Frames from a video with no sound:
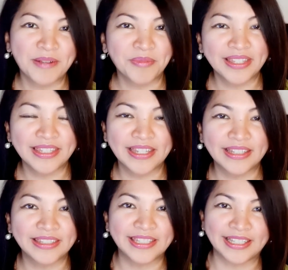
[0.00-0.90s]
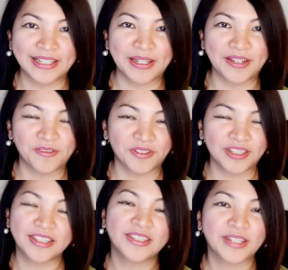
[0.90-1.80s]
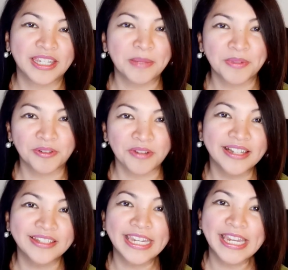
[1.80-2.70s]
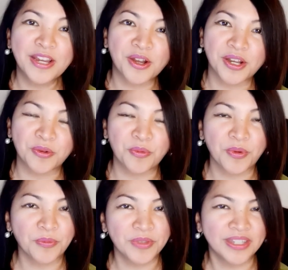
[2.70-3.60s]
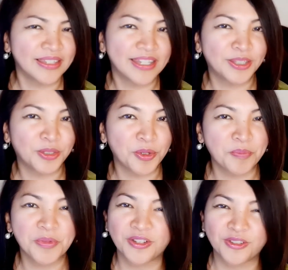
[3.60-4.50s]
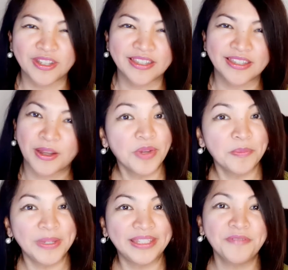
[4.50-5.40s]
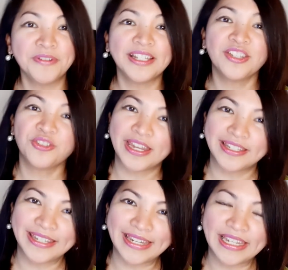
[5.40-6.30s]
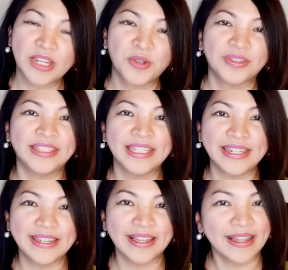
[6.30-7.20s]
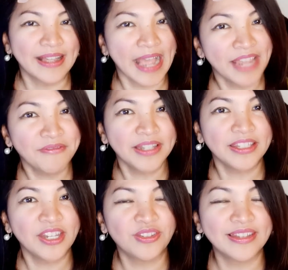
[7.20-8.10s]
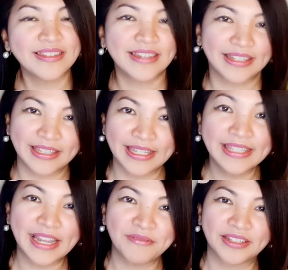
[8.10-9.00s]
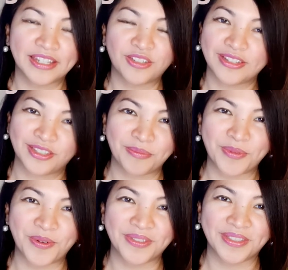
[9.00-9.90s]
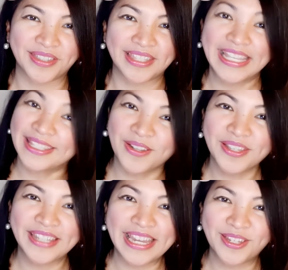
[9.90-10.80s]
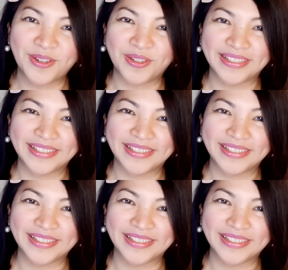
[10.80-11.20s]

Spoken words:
Is it just keep on renting or just need to purchase some? We'll be differentiating the advantages and disadvantages of owning. So stay tuned.